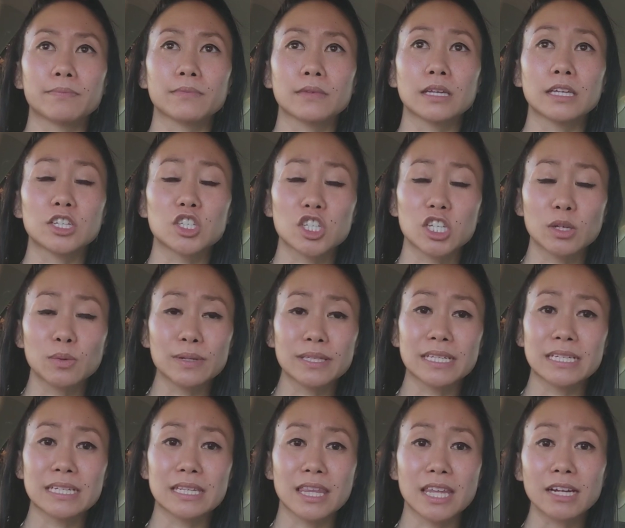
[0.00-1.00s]
She
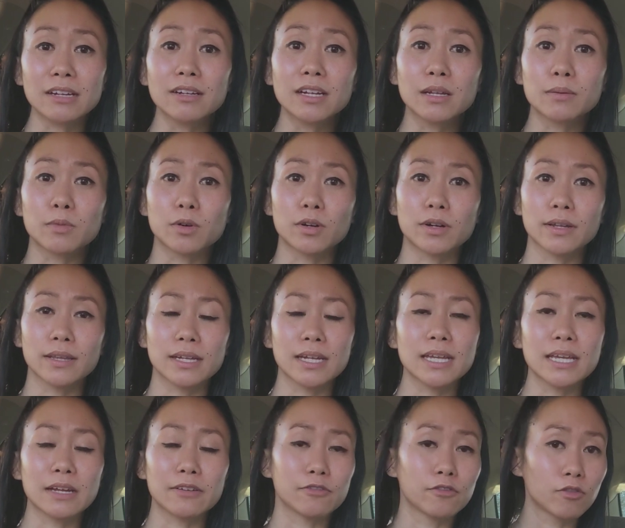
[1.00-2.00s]
wasn't there anymore, and then
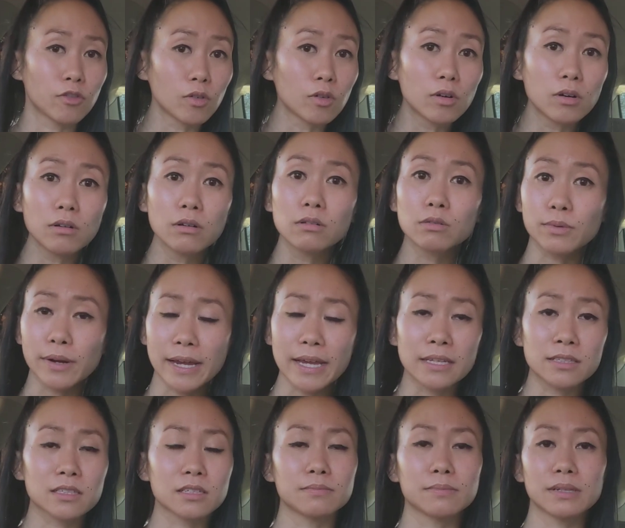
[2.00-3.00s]
he had full
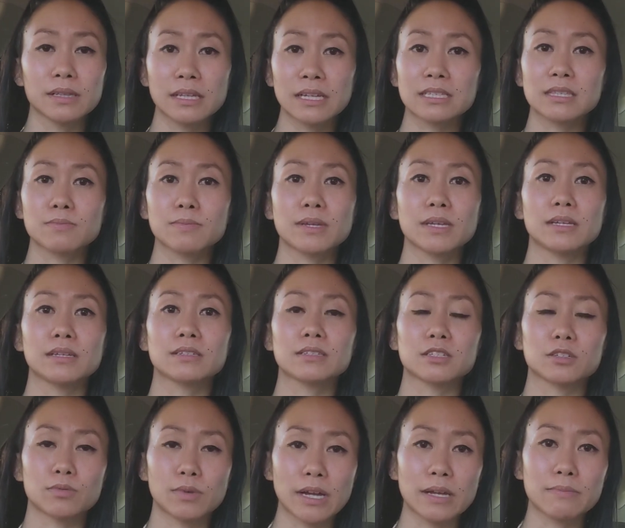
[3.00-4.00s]
reign to molest me,
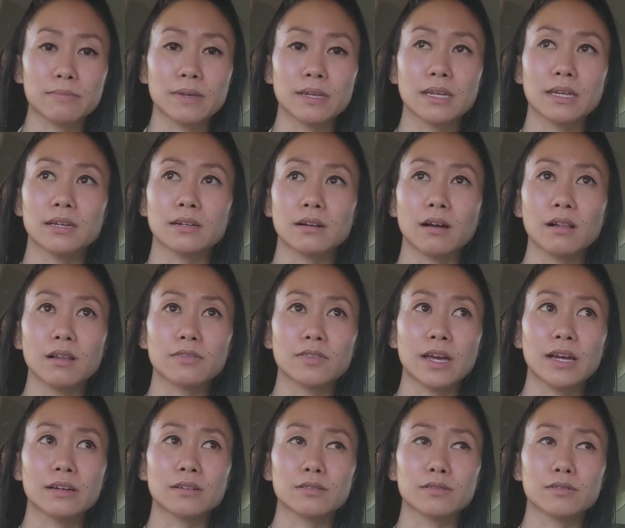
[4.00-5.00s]
to rape me, and all of
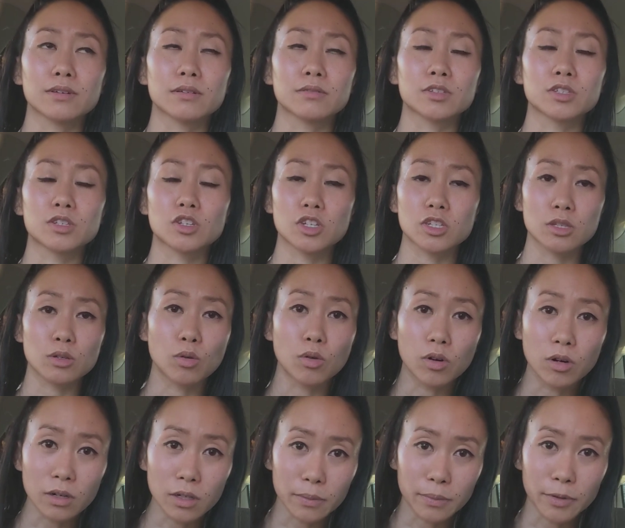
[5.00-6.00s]
that. It was just
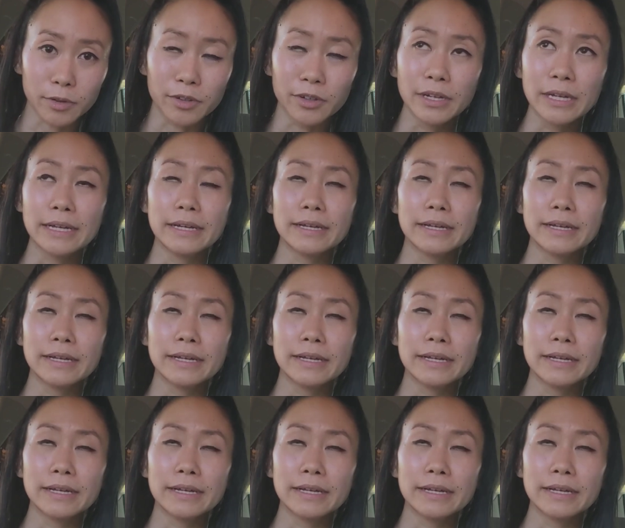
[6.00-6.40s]
horrible.